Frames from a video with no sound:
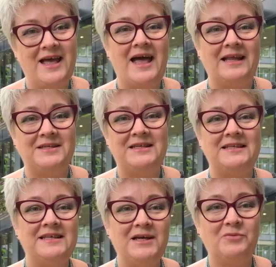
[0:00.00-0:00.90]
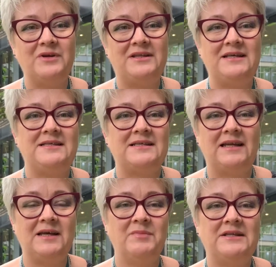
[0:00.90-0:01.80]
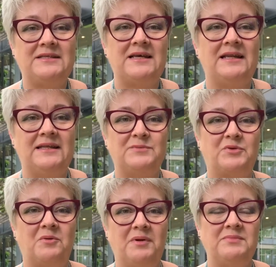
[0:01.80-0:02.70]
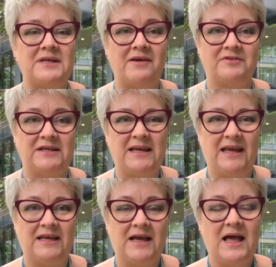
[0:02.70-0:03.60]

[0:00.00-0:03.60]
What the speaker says: and deal with these limits and these problems every day.